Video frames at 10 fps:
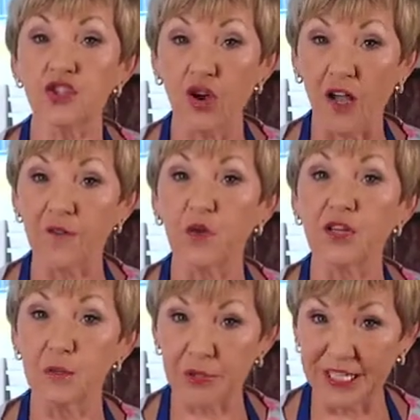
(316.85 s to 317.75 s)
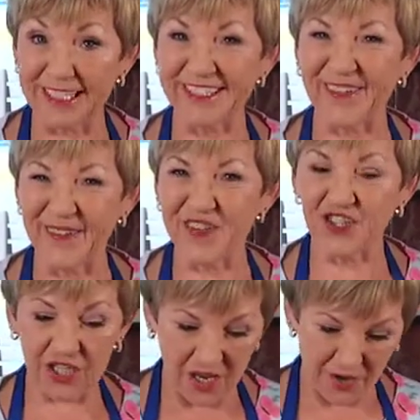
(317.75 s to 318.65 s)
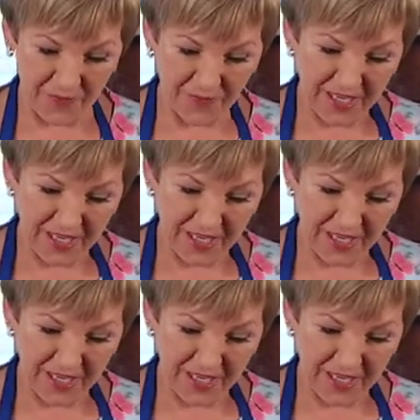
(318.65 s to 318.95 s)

trifle completed on the show.